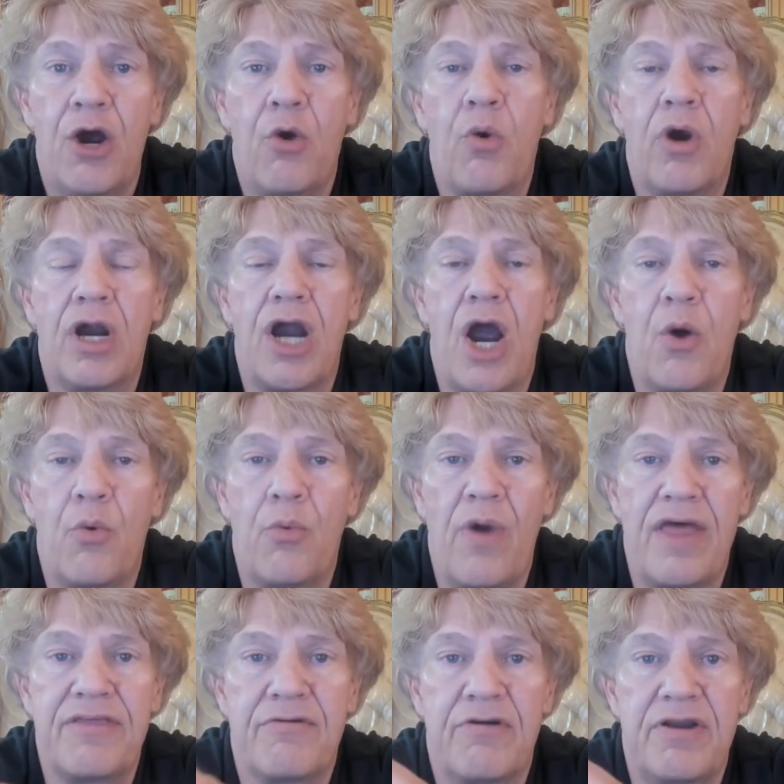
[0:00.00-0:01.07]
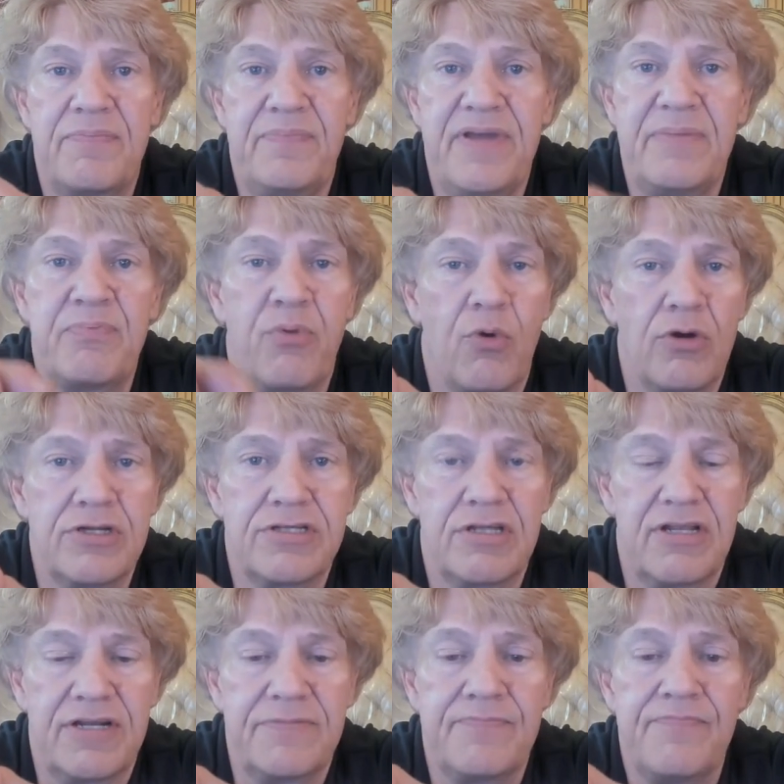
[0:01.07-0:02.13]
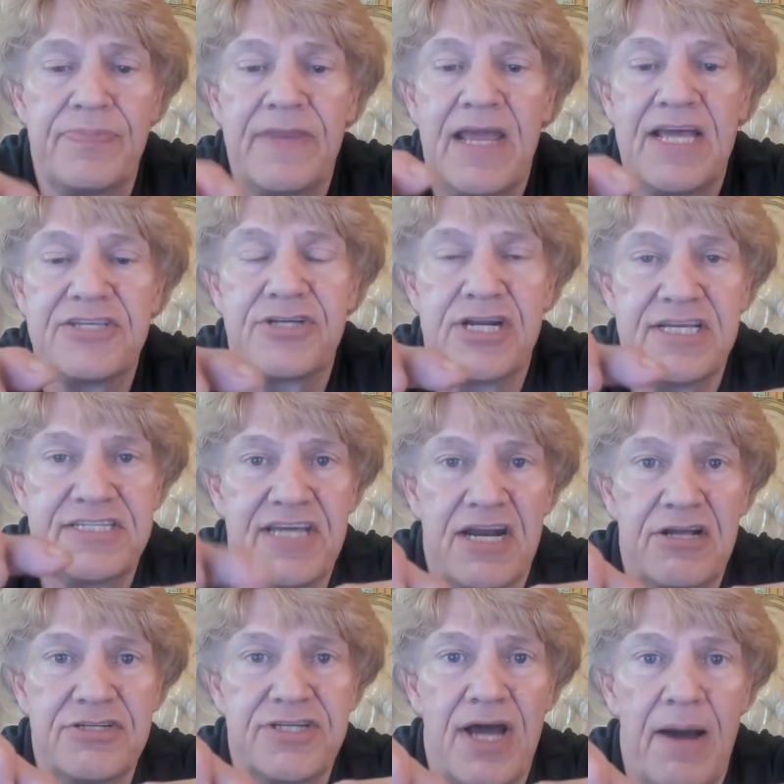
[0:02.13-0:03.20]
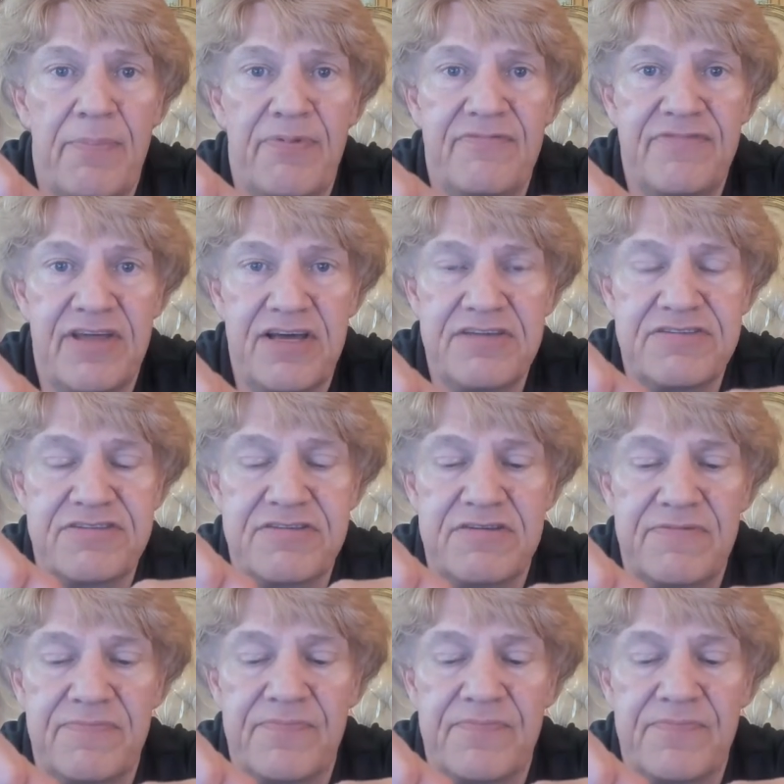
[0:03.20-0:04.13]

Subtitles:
or whether it be porcelain. It's going to sit on top of this.